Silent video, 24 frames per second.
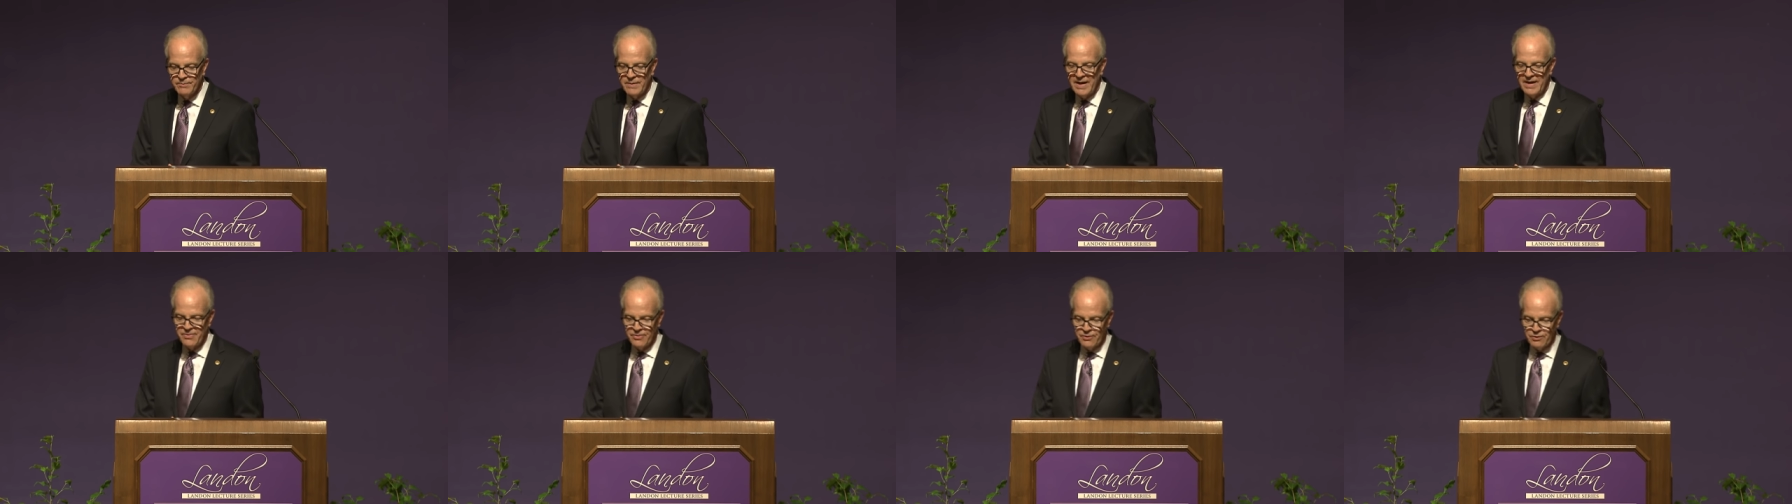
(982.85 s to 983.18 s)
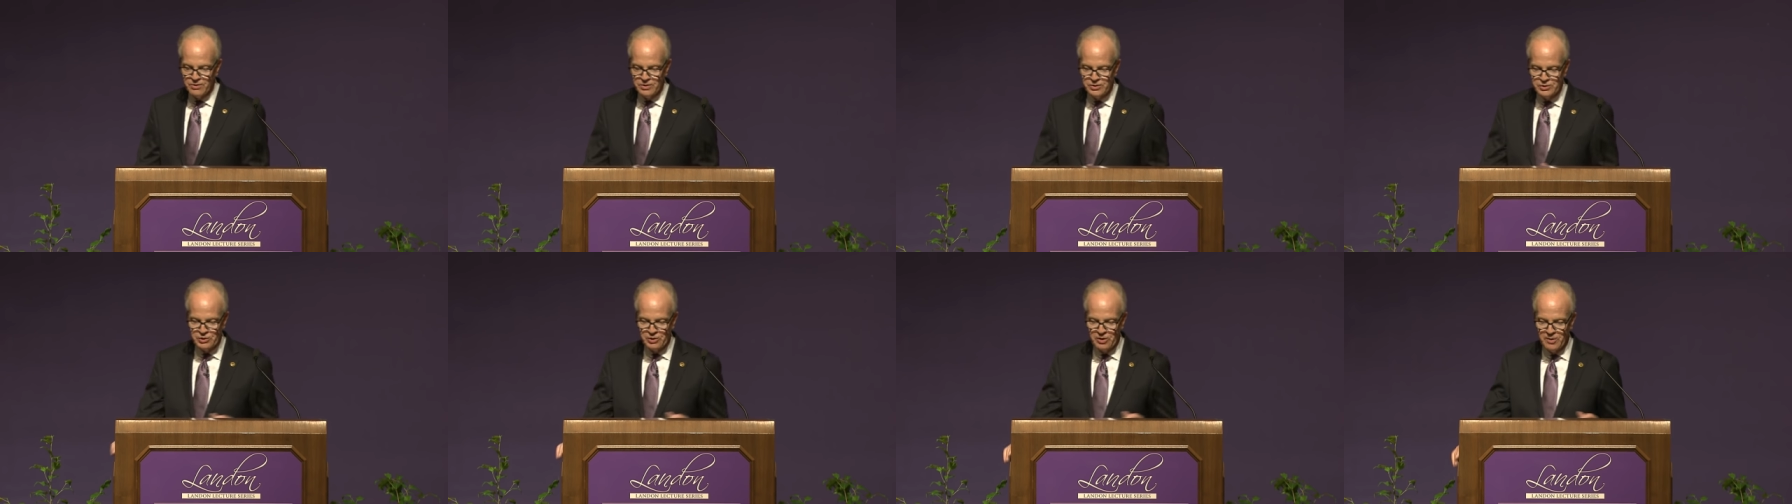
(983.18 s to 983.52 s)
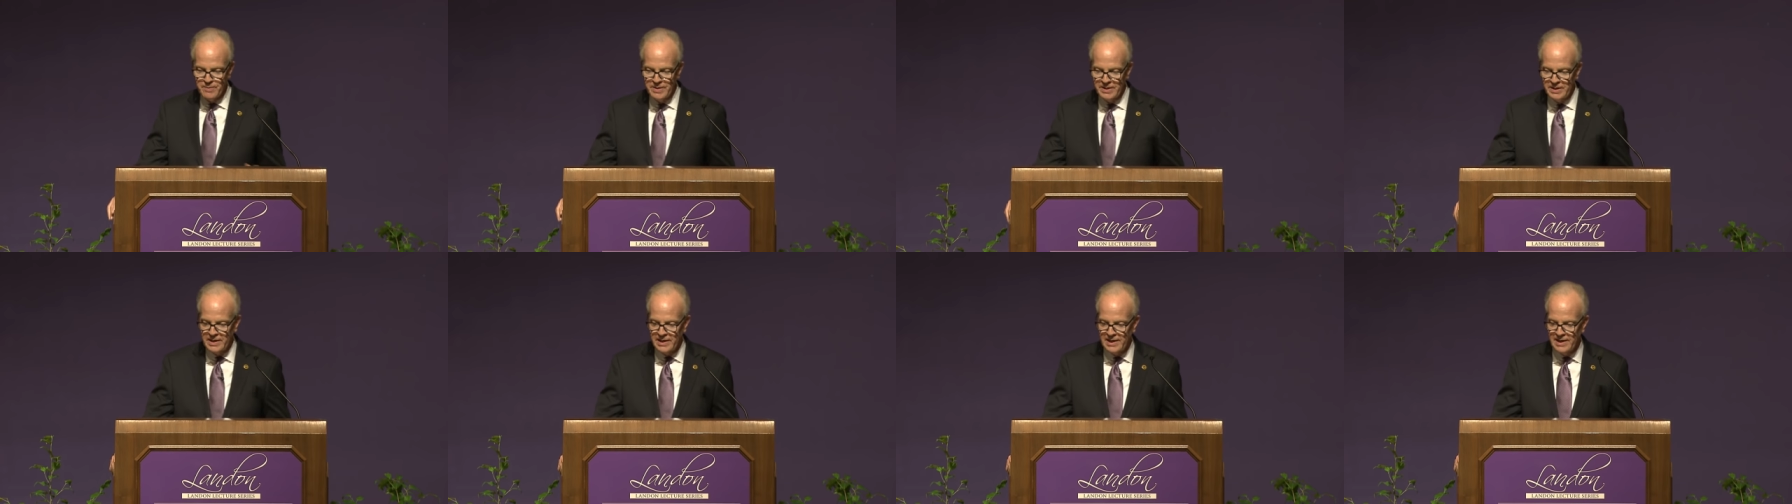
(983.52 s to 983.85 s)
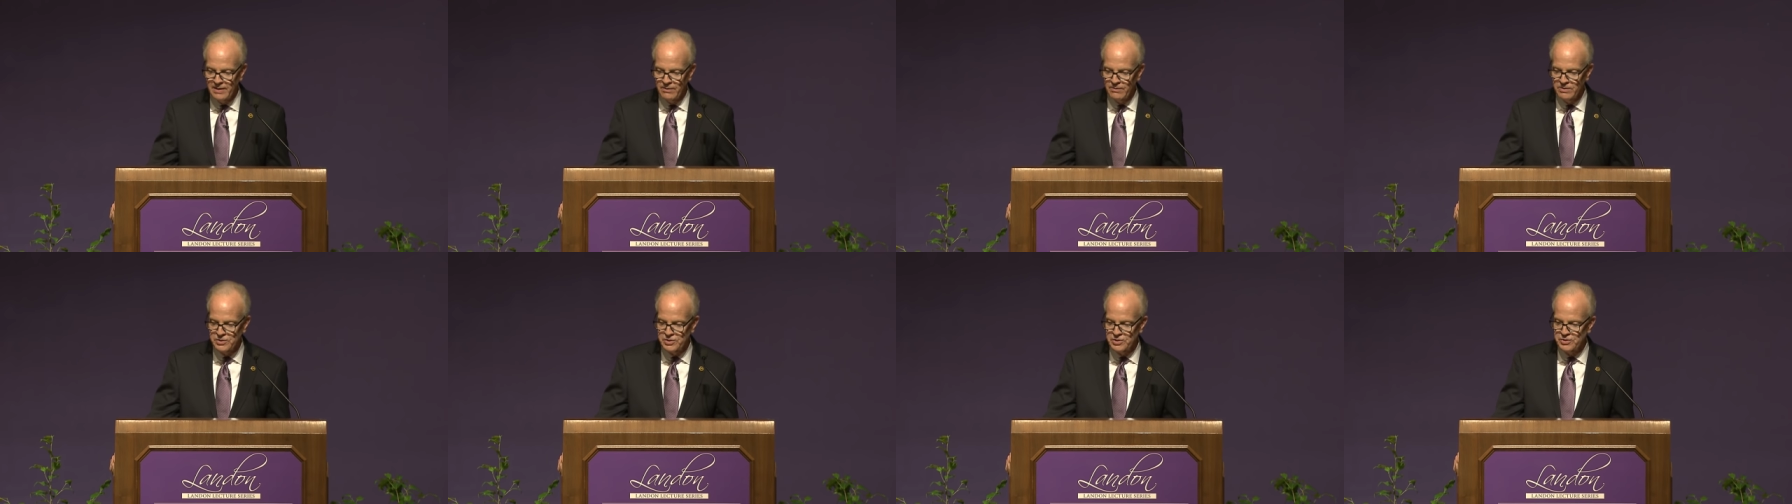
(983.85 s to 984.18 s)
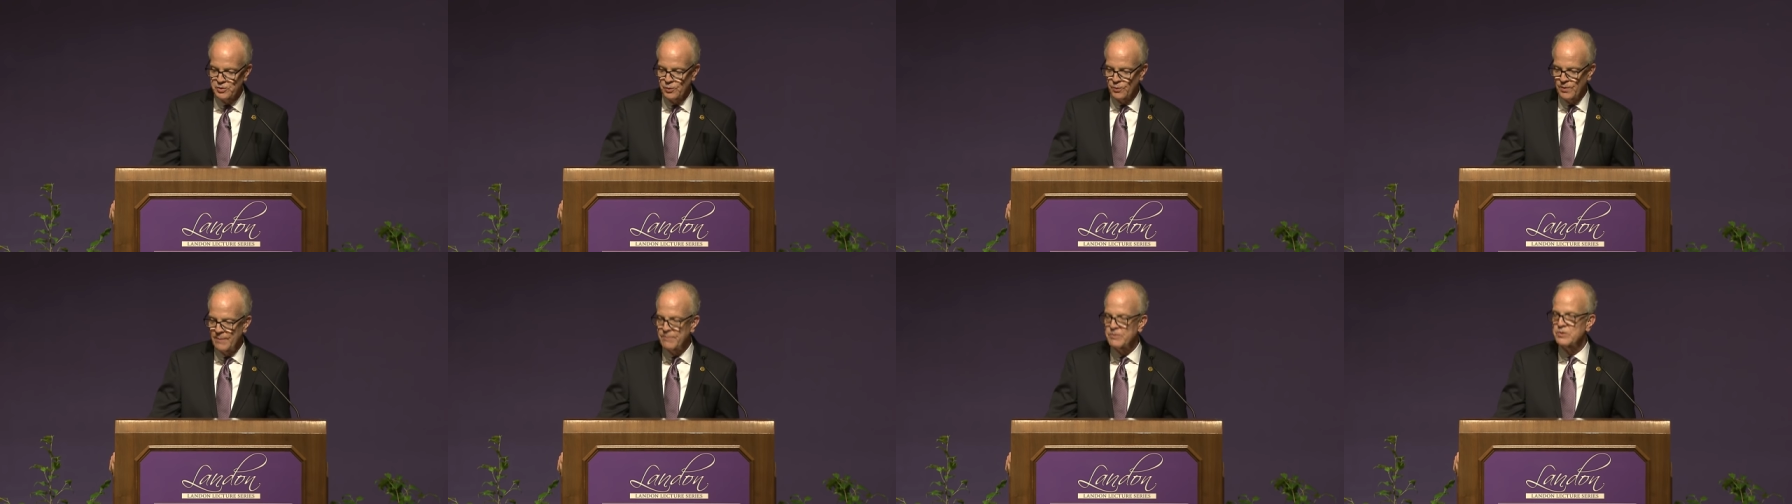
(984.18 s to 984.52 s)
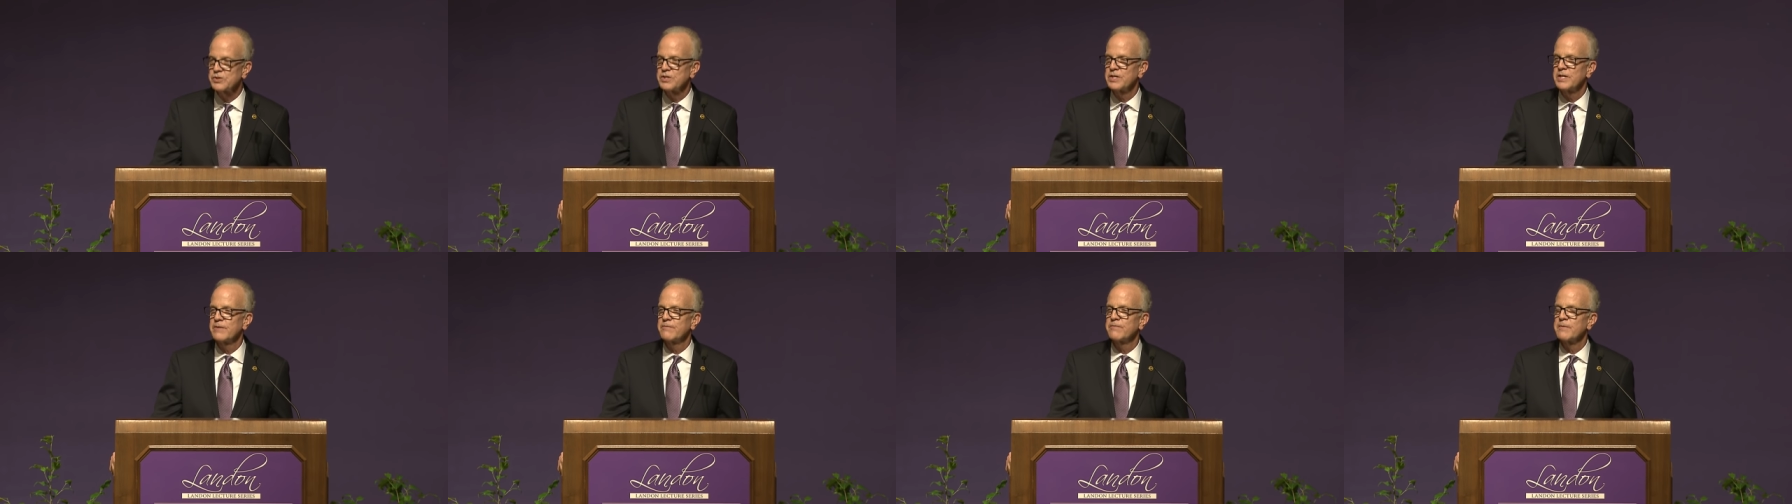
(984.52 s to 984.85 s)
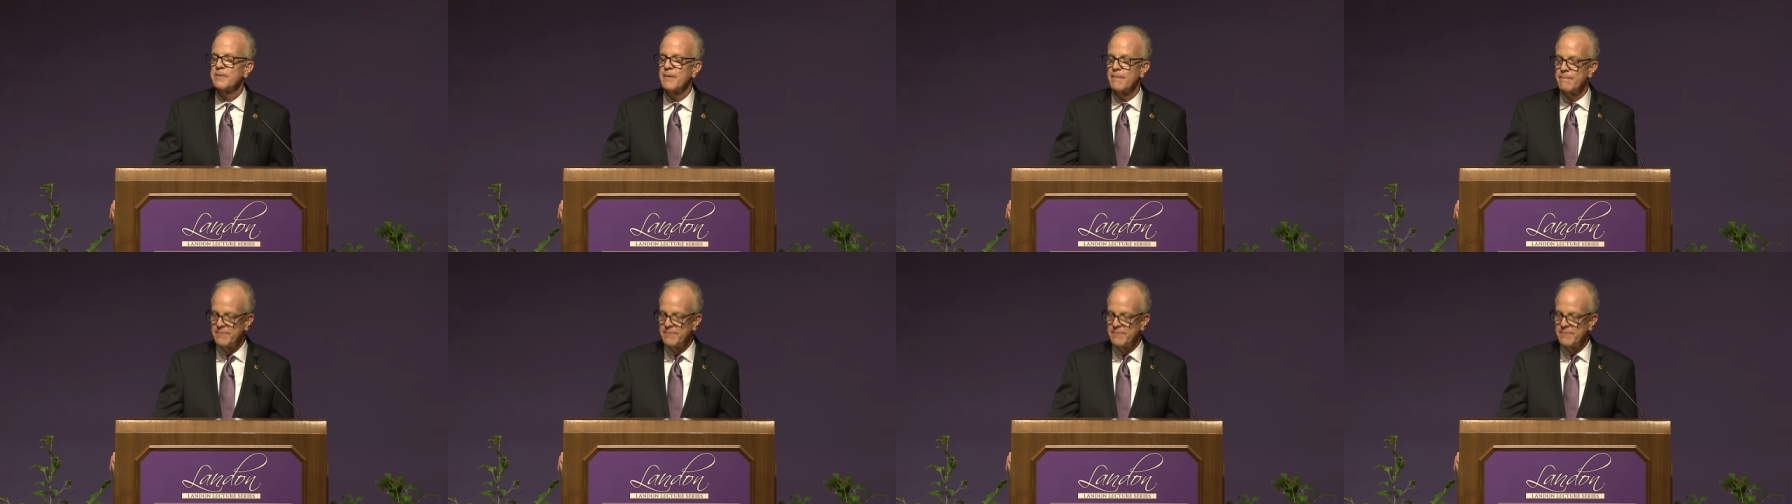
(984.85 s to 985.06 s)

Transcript: my third term in Congress as a representative from the